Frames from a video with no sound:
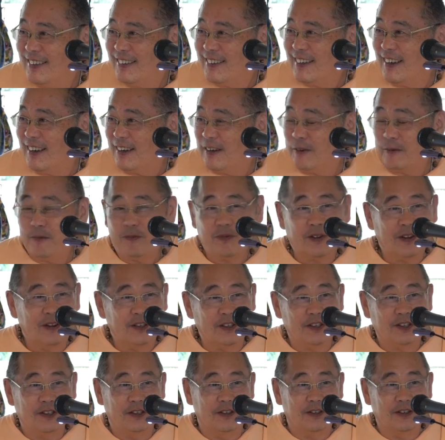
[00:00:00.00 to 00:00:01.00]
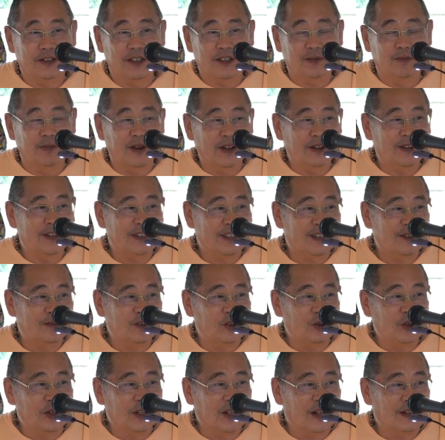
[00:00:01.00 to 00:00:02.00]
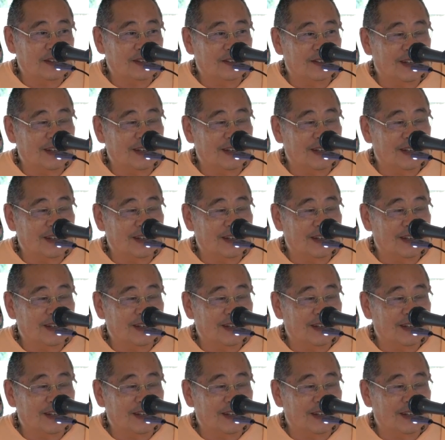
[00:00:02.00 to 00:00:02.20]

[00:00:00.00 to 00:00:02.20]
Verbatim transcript: uh, there's there's methods of doing that.